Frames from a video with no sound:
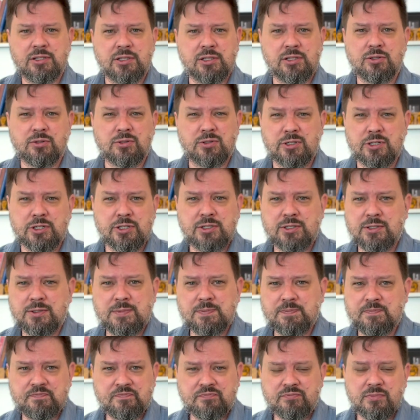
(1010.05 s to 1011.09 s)
thesaurus,
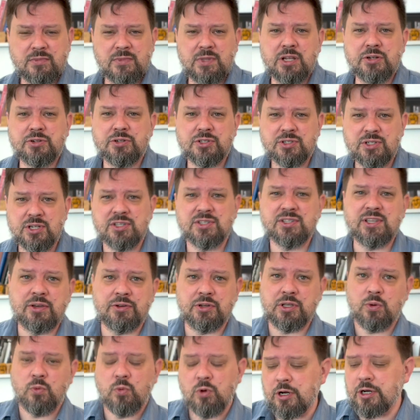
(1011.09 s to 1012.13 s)
interesting
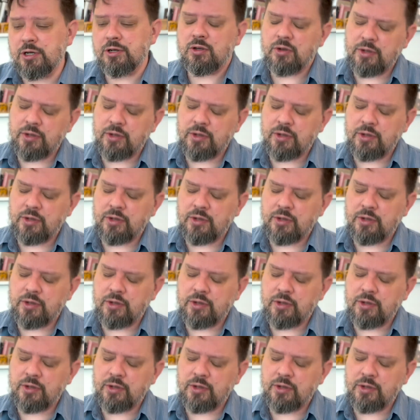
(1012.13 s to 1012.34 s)
sounding word.